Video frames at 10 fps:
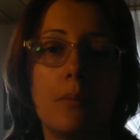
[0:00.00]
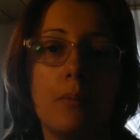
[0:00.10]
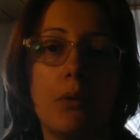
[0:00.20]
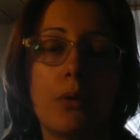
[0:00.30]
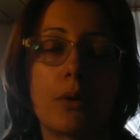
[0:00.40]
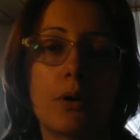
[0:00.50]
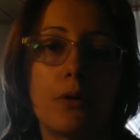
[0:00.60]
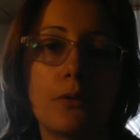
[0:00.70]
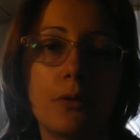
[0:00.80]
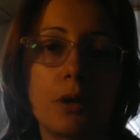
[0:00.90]
more
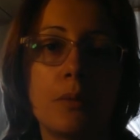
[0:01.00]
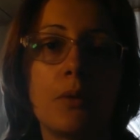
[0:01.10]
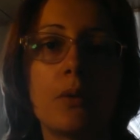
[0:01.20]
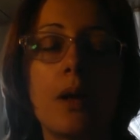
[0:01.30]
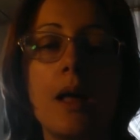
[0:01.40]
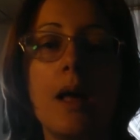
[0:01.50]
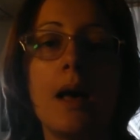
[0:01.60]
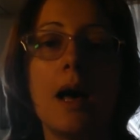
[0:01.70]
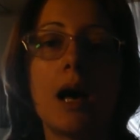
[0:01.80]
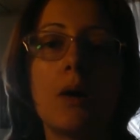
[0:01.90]
comfortable,
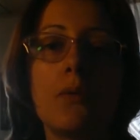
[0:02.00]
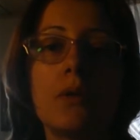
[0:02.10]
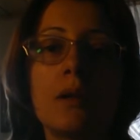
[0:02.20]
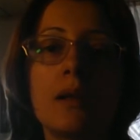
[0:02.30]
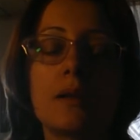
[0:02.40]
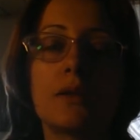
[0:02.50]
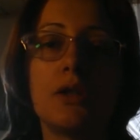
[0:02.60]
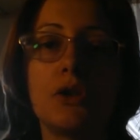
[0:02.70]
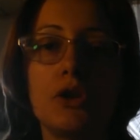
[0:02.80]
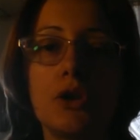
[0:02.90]
I will
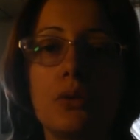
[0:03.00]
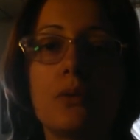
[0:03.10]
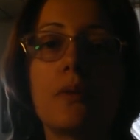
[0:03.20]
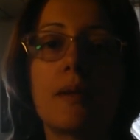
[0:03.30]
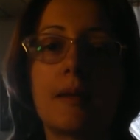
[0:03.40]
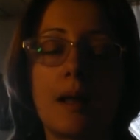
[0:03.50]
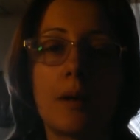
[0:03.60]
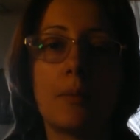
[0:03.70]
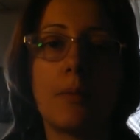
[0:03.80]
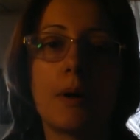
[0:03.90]
teach you
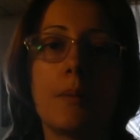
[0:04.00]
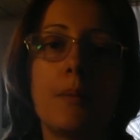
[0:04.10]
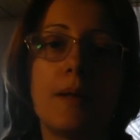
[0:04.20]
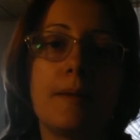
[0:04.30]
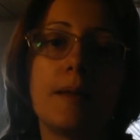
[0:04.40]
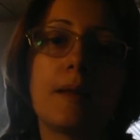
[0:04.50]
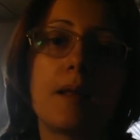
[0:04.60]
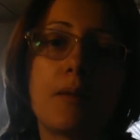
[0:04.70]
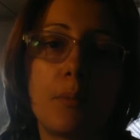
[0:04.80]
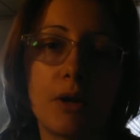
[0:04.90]
some basic
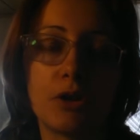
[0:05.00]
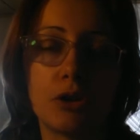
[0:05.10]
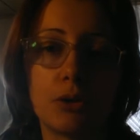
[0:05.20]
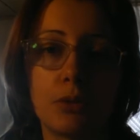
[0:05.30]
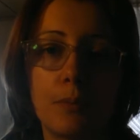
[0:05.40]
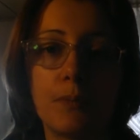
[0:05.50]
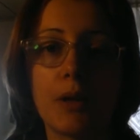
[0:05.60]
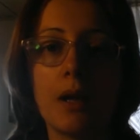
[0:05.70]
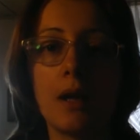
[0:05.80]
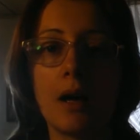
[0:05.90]
expression,
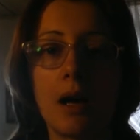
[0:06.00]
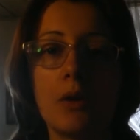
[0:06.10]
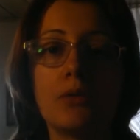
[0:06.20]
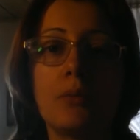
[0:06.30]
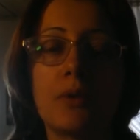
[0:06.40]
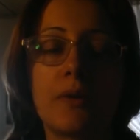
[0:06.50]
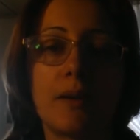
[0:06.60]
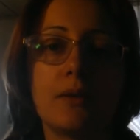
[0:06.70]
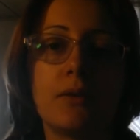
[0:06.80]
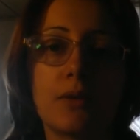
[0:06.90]
how to
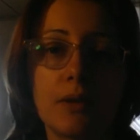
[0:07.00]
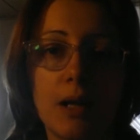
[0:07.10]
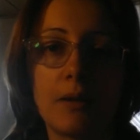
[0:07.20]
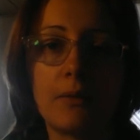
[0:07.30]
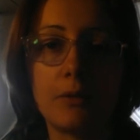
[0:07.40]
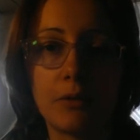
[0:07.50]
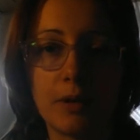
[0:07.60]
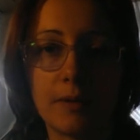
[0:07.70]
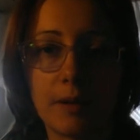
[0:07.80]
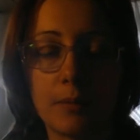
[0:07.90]
present yourself. For
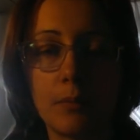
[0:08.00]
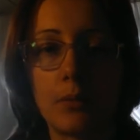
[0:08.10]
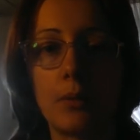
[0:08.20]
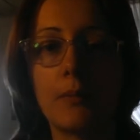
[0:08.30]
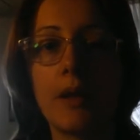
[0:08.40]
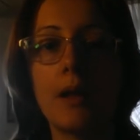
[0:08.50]
example,